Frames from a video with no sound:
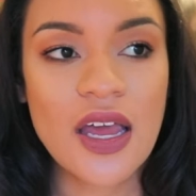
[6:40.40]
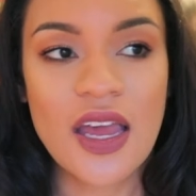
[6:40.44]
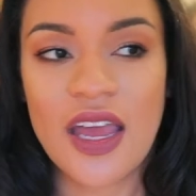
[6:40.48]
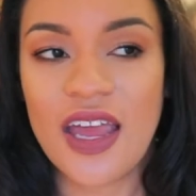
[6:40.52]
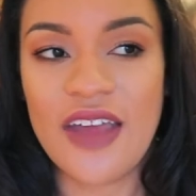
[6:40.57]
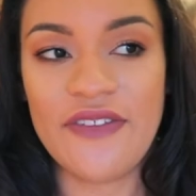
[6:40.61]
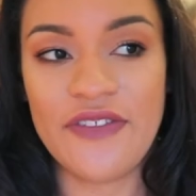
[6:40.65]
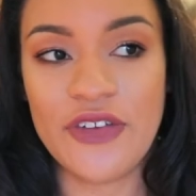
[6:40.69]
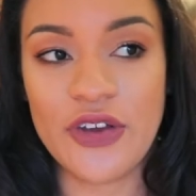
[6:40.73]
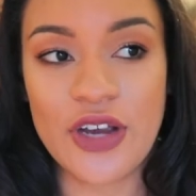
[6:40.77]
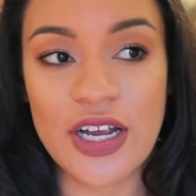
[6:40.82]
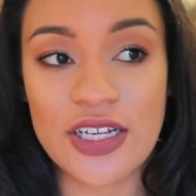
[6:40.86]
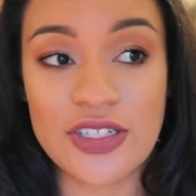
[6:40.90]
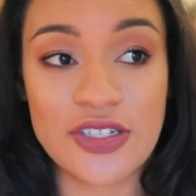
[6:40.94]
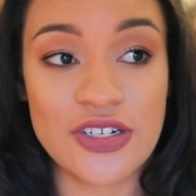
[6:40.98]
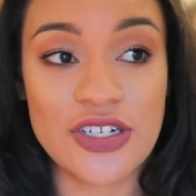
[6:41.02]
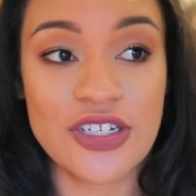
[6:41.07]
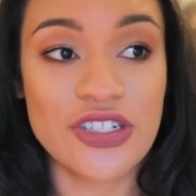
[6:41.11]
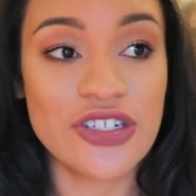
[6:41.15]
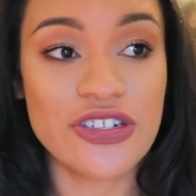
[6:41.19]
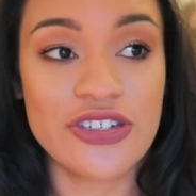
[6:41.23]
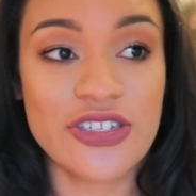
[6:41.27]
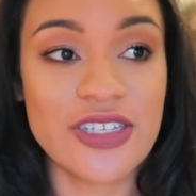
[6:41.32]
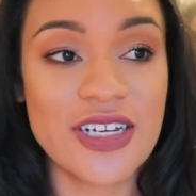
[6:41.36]
if you guys are
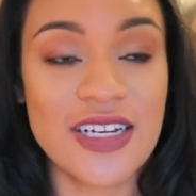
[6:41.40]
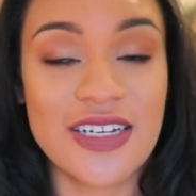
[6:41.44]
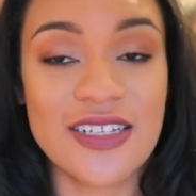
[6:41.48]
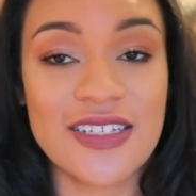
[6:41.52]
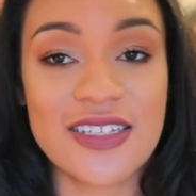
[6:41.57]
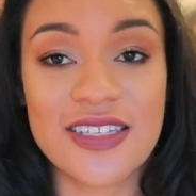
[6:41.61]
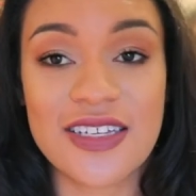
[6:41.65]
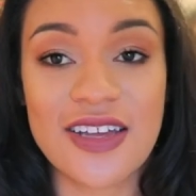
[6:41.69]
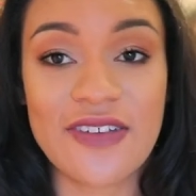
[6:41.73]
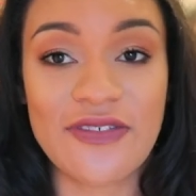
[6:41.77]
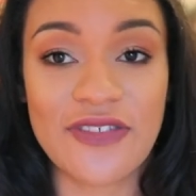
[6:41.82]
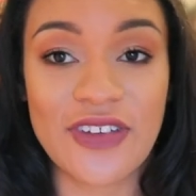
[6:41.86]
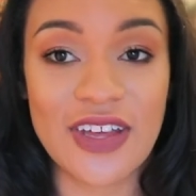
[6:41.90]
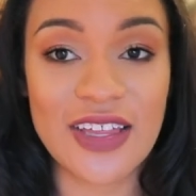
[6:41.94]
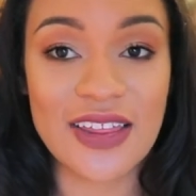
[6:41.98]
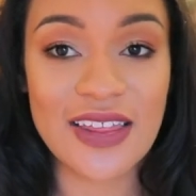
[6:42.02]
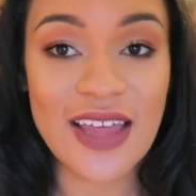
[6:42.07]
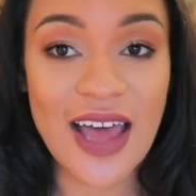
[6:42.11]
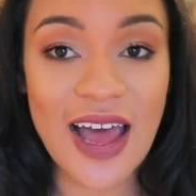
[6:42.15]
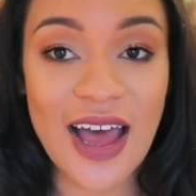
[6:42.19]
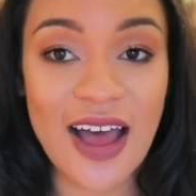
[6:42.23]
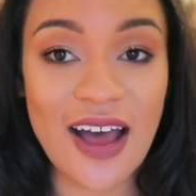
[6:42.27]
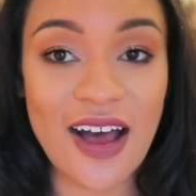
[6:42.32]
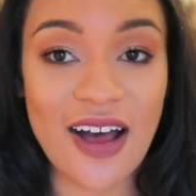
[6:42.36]
interested in stuff like
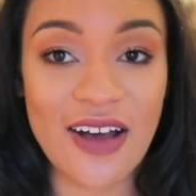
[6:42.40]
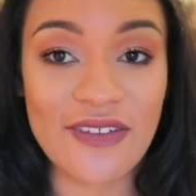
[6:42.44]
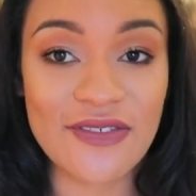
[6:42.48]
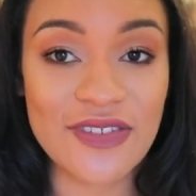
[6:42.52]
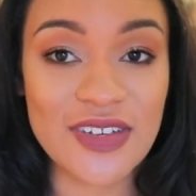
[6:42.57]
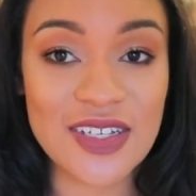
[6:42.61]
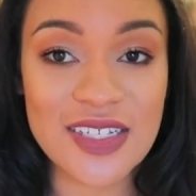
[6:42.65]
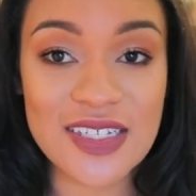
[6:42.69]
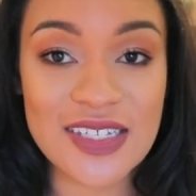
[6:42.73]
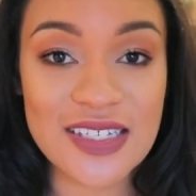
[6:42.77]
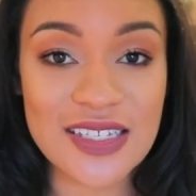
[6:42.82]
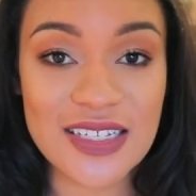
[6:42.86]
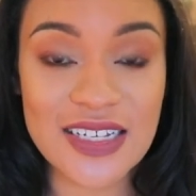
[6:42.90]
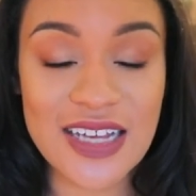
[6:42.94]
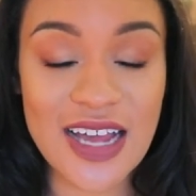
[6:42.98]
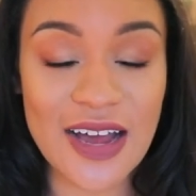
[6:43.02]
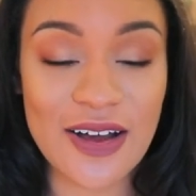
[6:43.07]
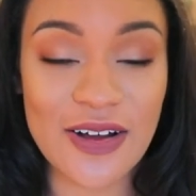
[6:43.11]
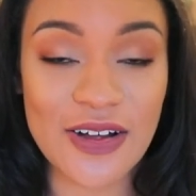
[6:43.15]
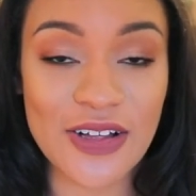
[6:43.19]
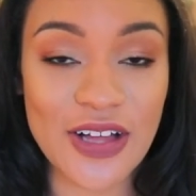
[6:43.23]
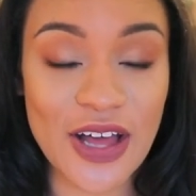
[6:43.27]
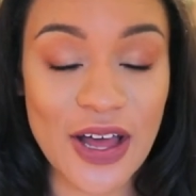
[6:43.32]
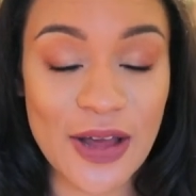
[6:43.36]
that, obviously
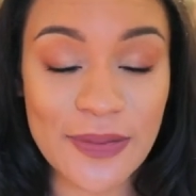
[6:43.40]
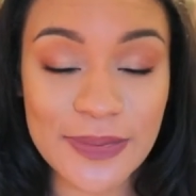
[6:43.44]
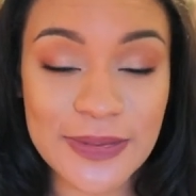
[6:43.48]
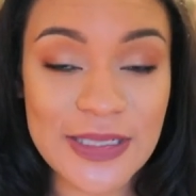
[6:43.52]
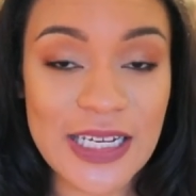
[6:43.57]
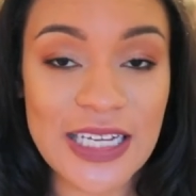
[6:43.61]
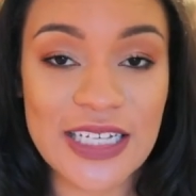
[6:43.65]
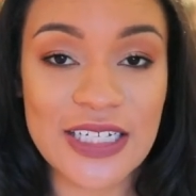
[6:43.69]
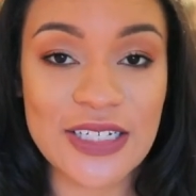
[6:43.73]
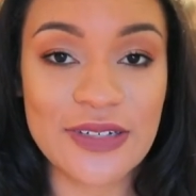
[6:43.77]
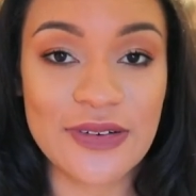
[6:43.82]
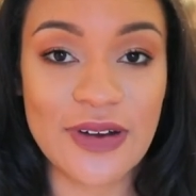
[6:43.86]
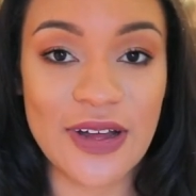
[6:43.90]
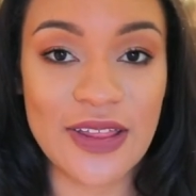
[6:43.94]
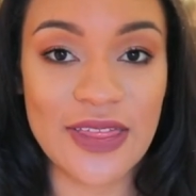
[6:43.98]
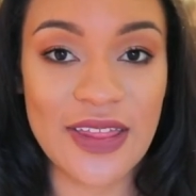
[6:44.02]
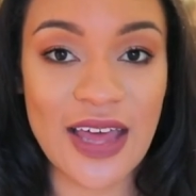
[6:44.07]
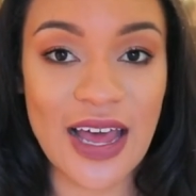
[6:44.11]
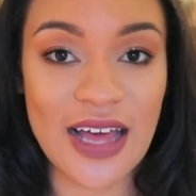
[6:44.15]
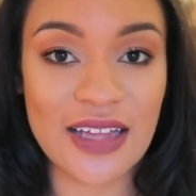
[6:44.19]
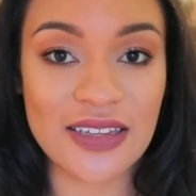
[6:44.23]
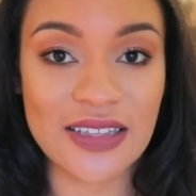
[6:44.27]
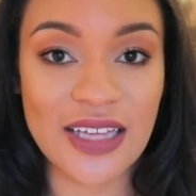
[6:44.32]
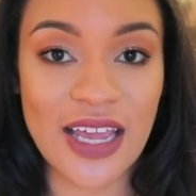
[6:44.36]
I'll update you on
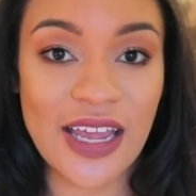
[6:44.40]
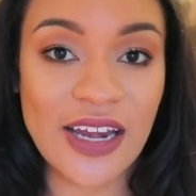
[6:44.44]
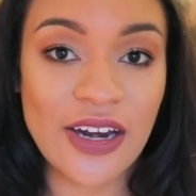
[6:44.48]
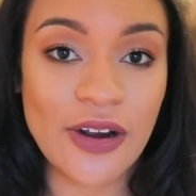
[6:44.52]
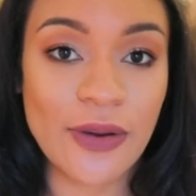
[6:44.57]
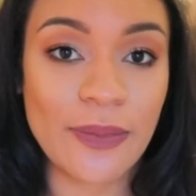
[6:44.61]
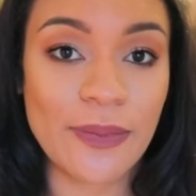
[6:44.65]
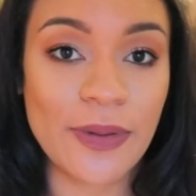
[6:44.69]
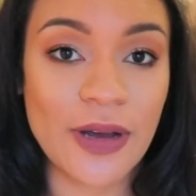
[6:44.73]
that later.